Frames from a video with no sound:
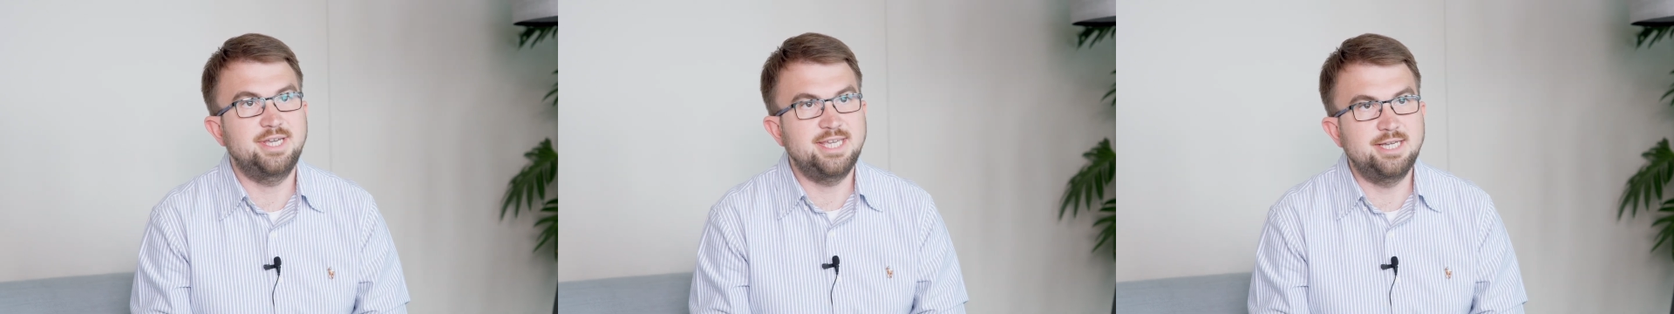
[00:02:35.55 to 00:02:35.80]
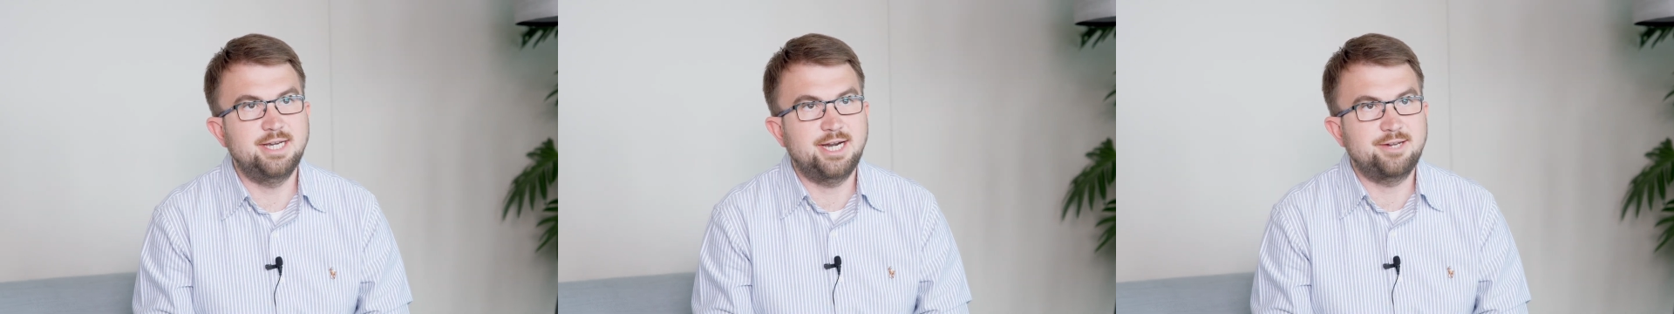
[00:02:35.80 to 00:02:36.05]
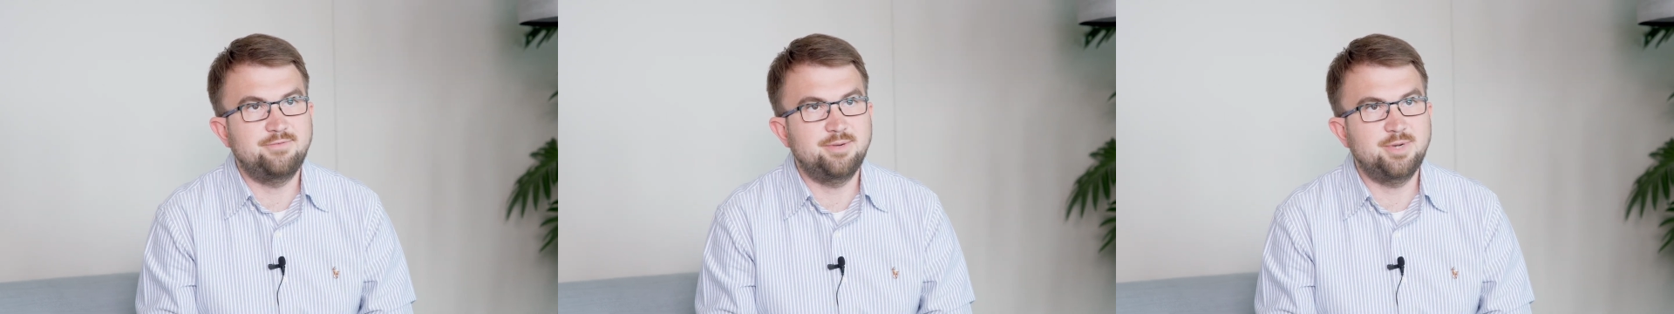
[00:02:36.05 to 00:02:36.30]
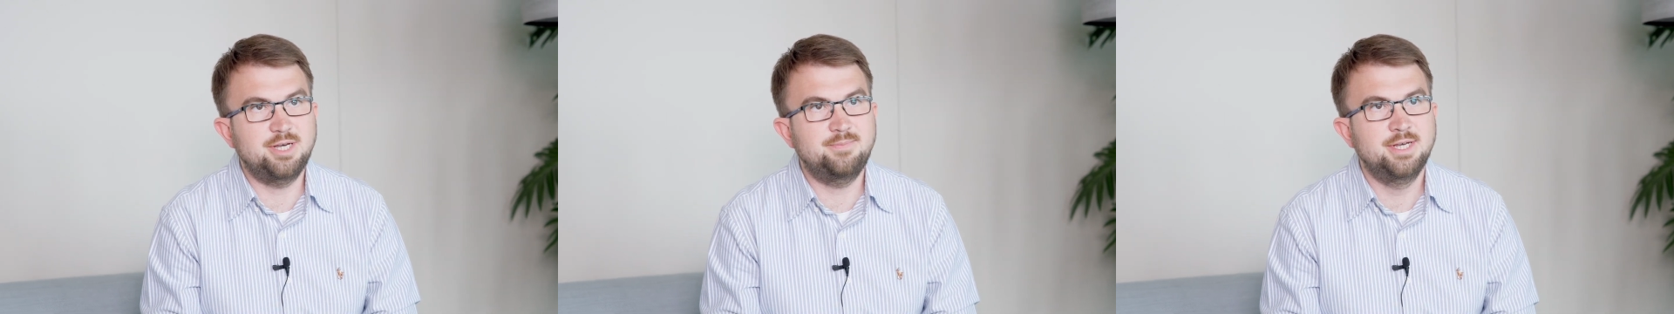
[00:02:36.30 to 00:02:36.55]
in-car
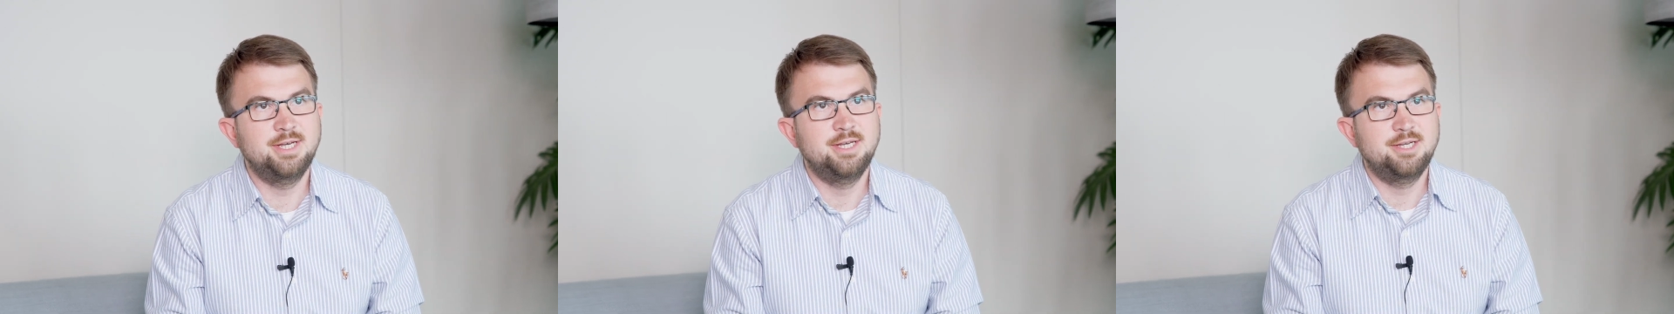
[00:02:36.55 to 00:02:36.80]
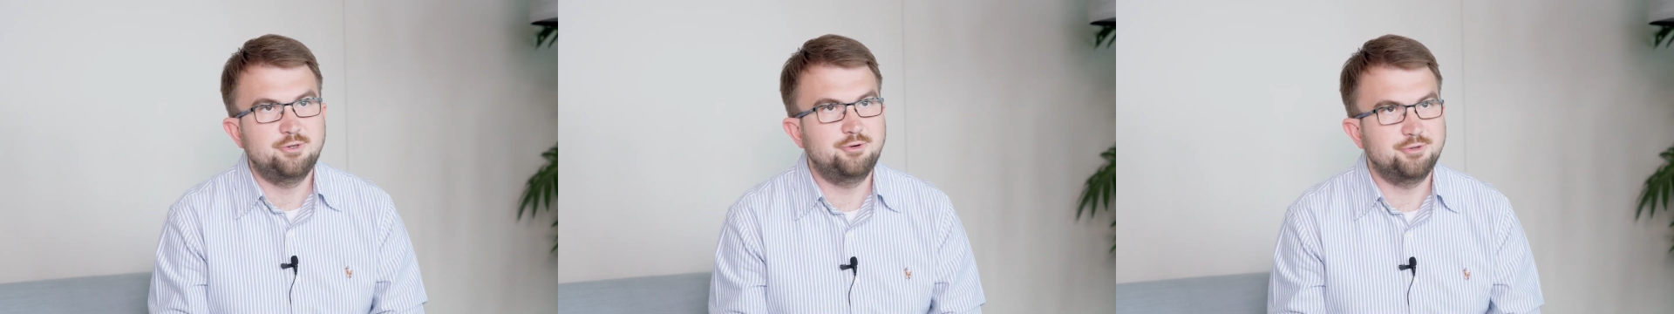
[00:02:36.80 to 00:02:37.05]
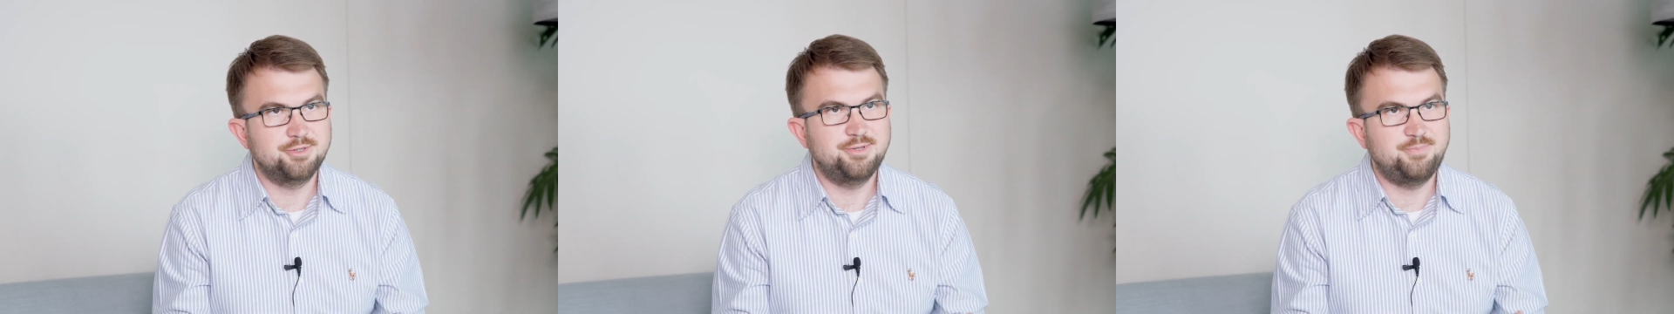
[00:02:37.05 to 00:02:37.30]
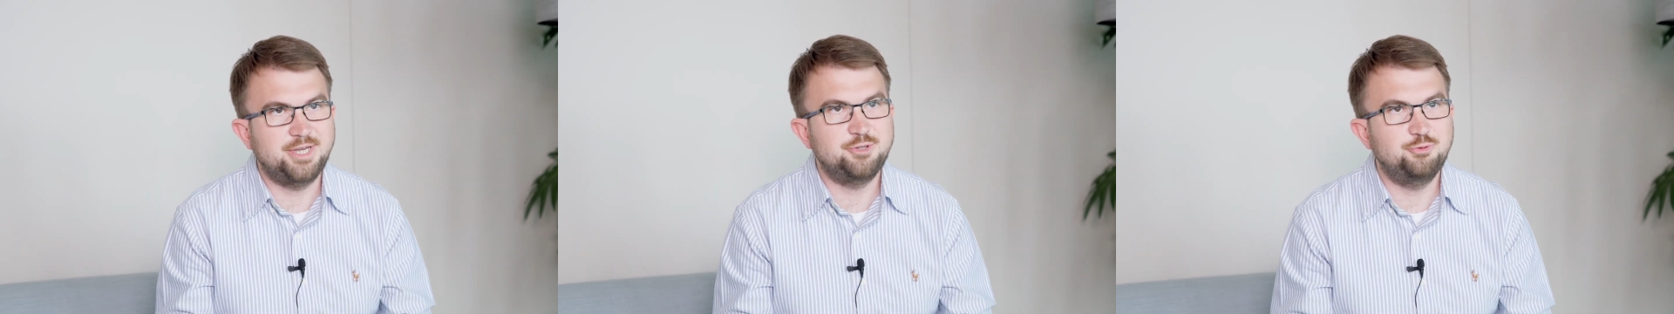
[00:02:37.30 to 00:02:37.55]
web app
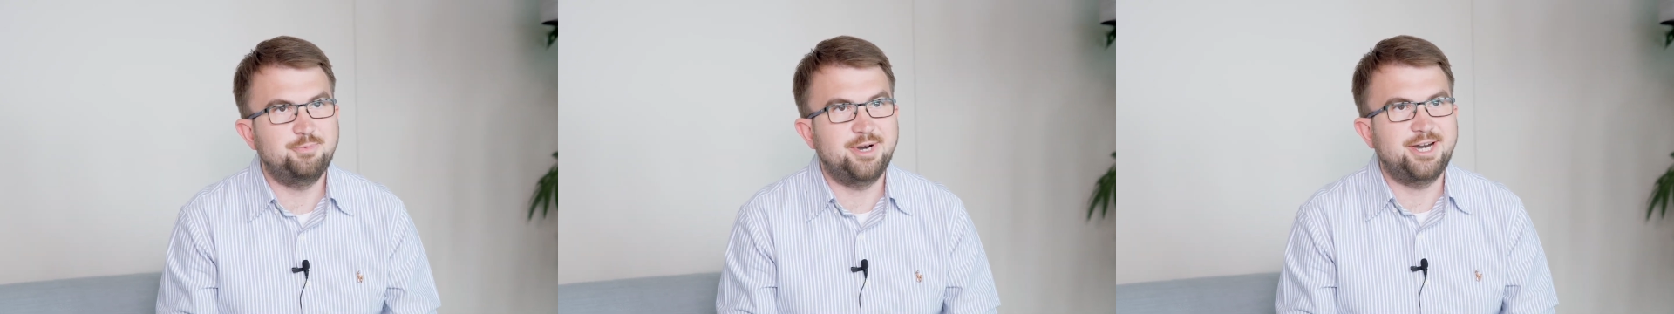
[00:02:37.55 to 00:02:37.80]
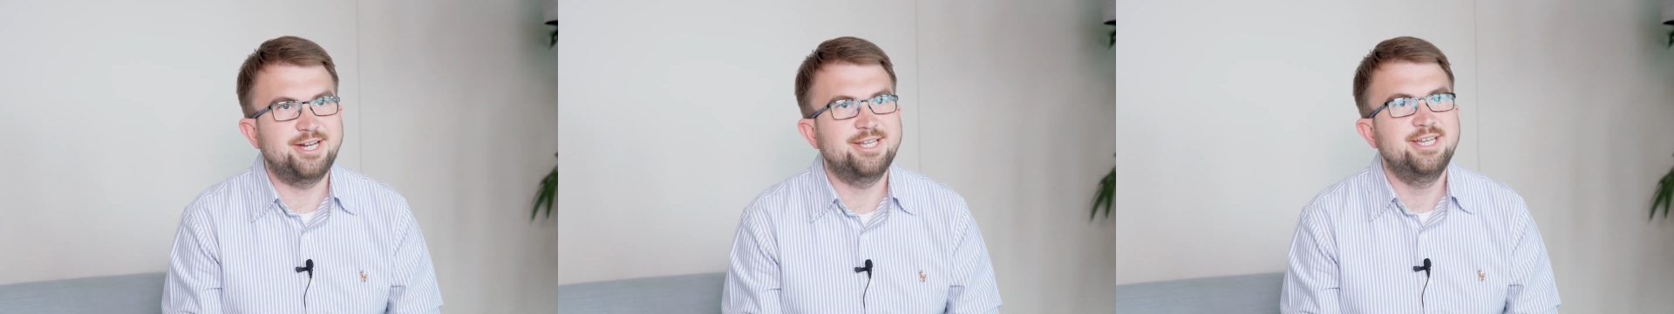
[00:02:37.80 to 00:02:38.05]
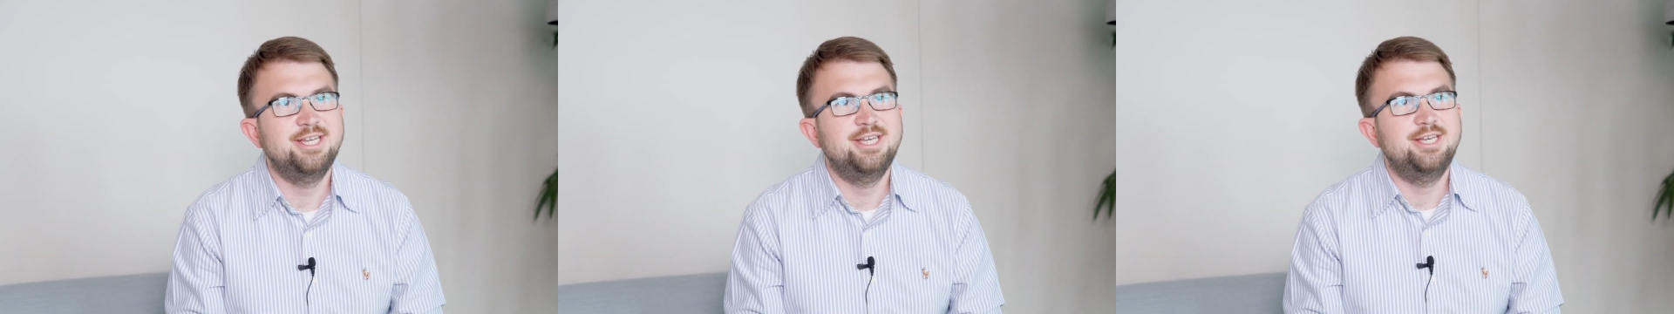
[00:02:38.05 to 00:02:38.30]
called Pay to Park.